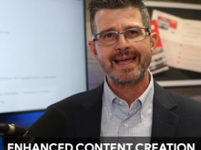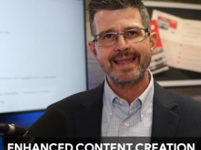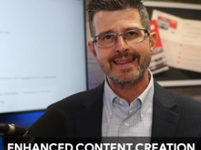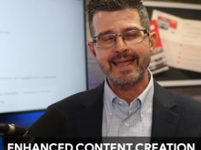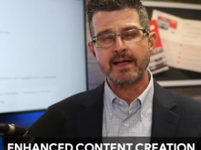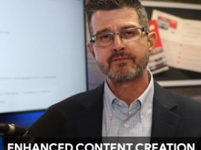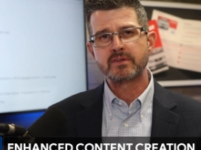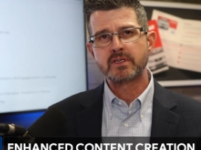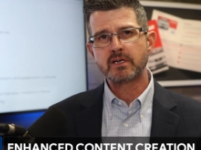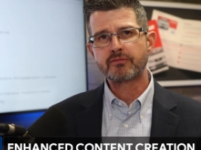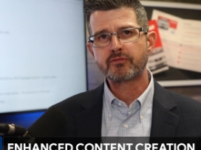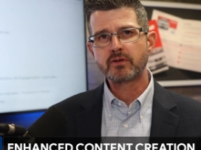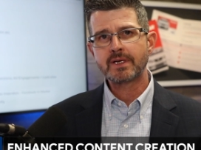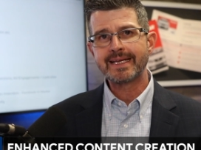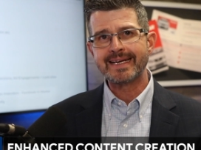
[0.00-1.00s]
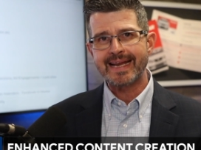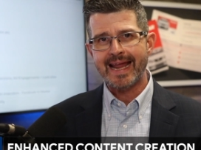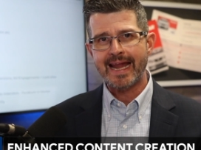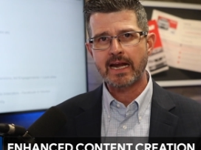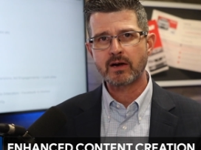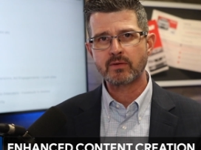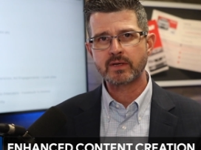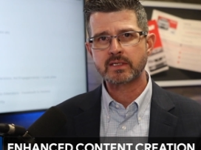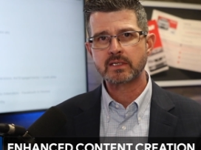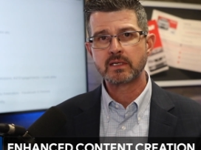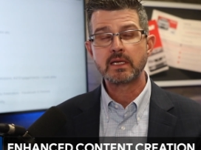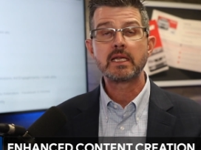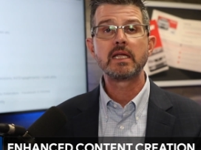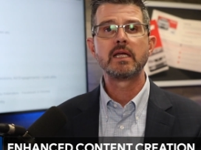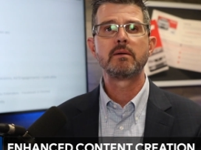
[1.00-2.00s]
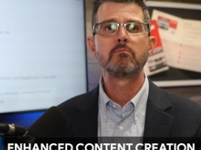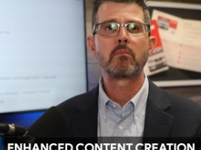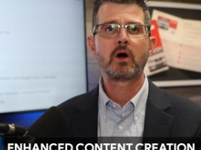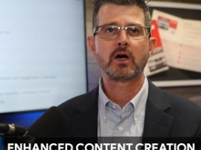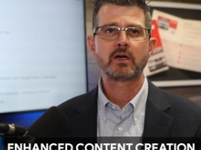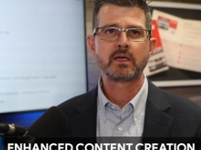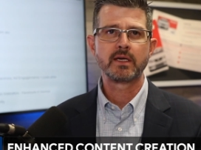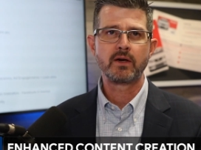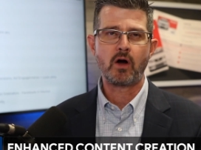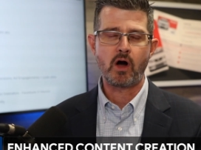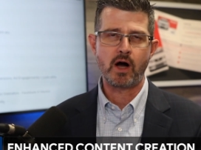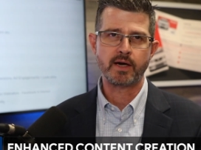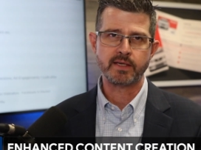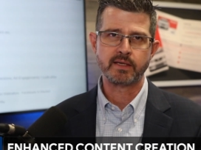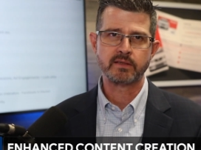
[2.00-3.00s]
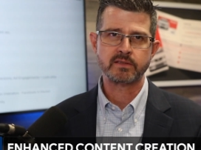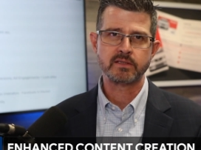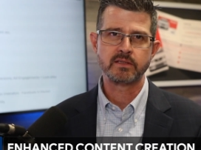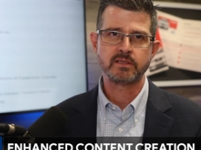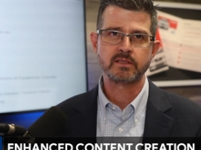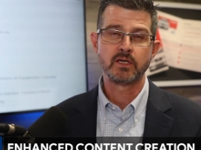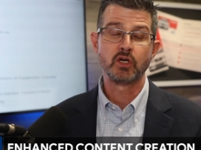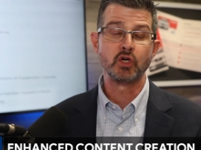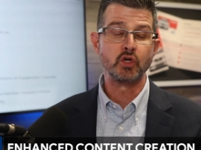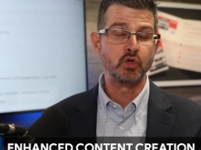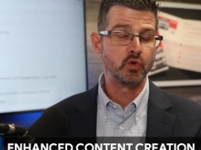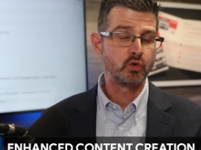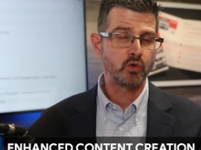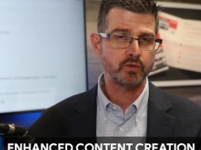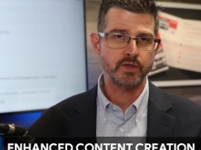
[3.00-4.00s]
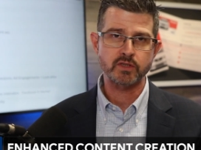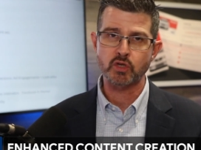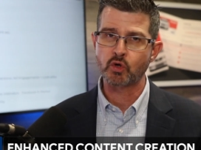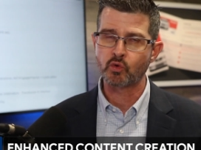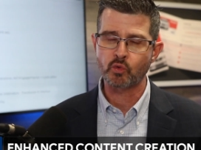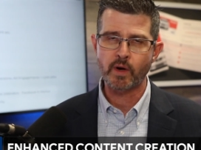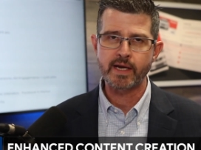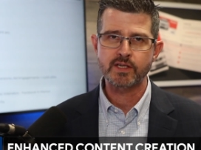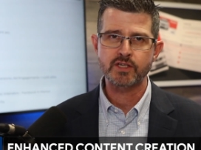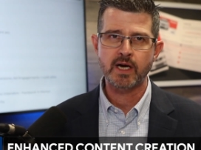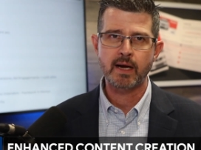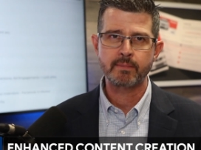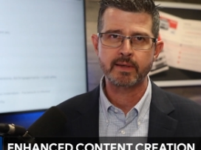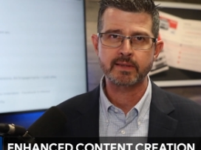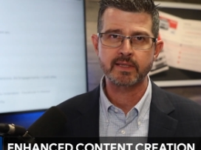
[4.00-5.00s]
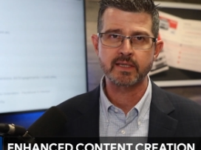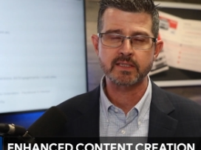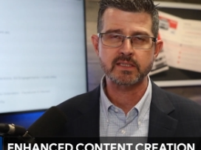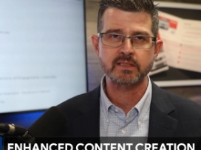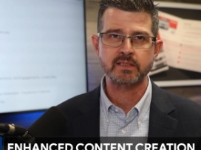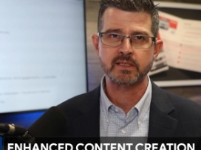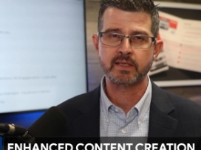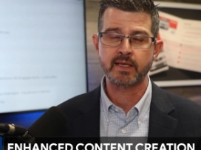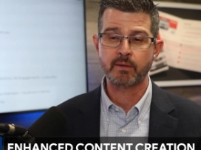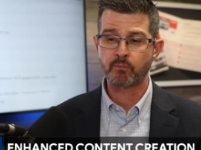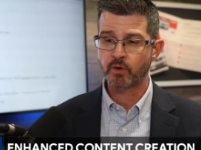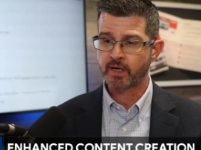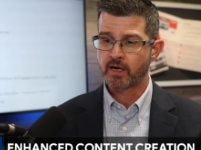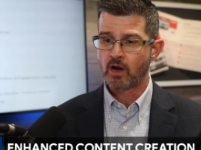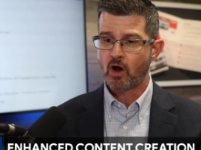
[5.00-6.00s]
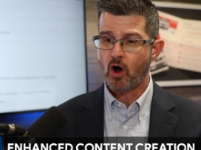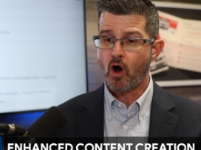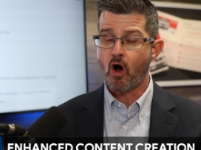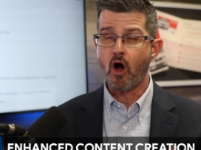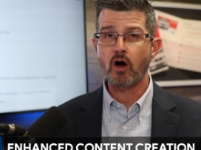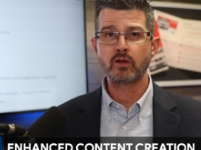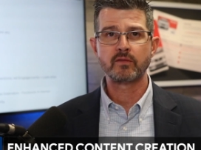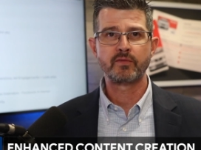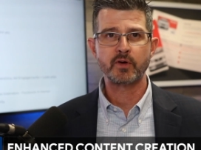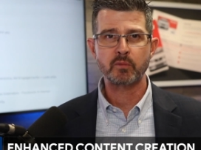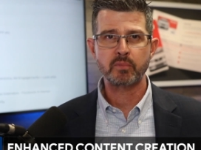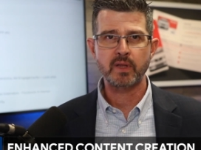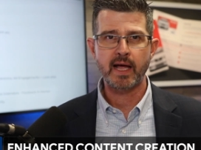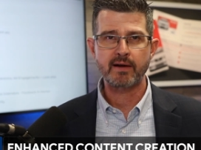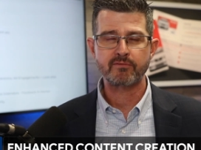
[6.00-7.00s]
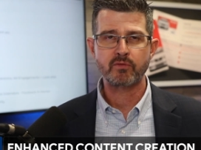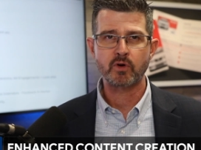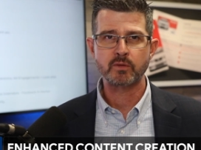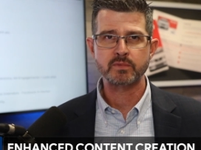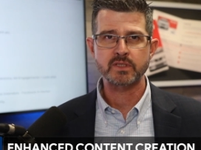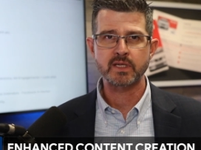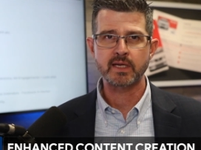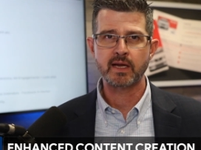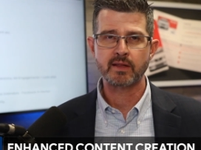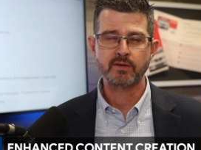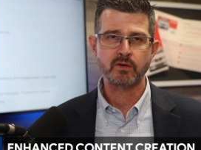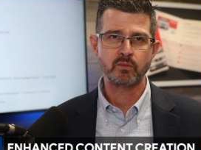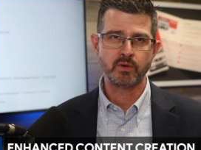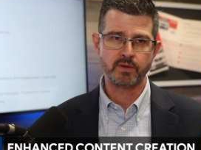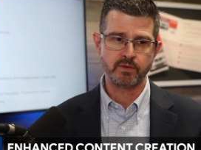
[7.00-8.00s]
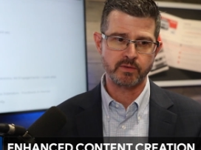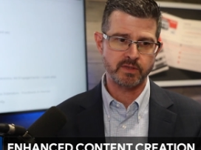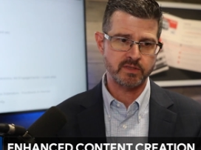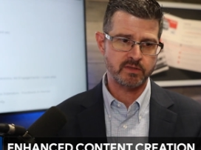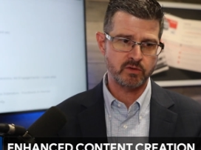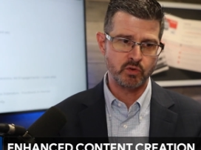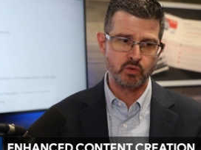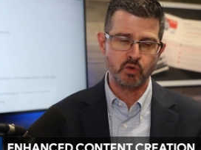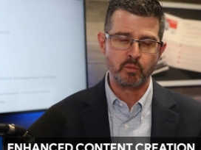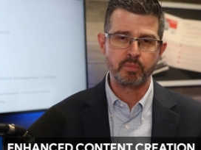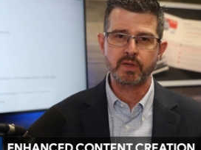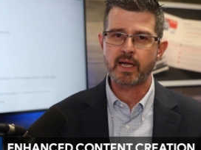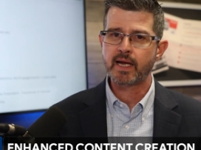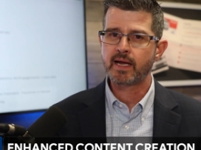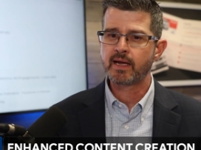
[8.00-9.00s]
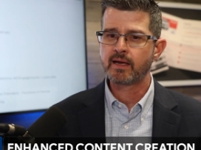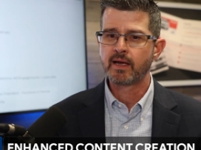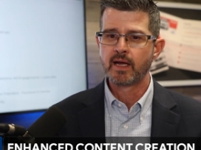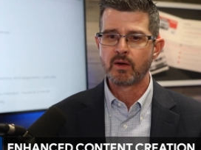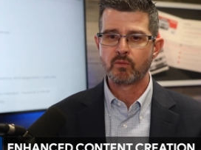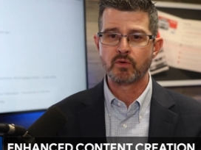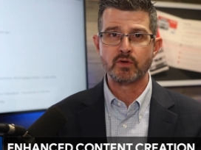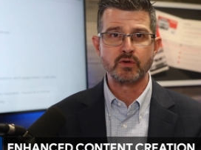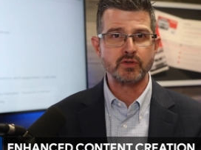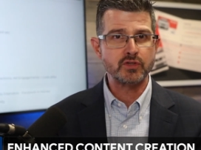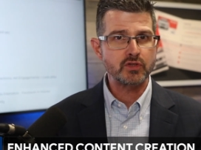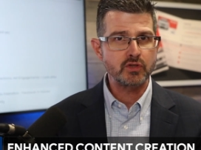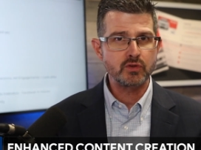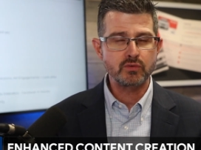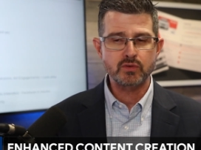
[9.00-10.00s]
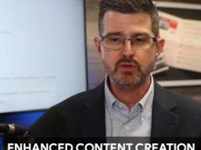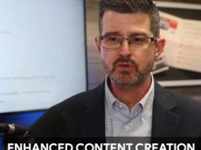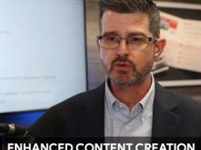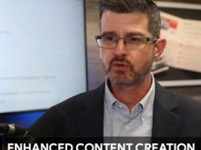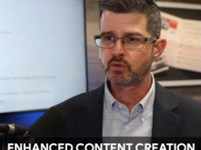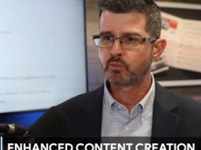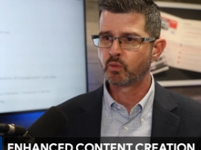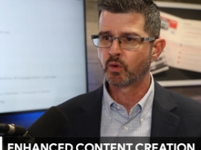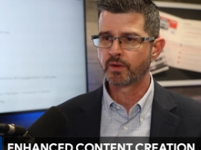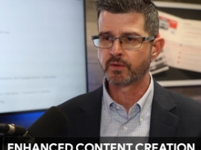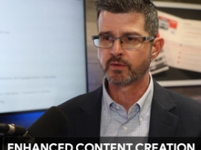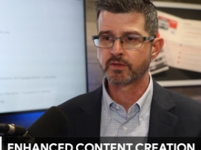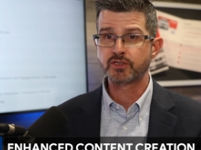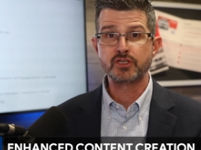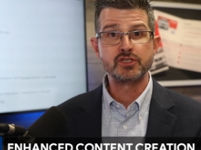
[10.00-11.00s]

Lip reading: they have different inherent in-market audiences. Google does a great job at this. They can bring all of their platforms together, whether it's Google Play, whether it's YouTube, whether it's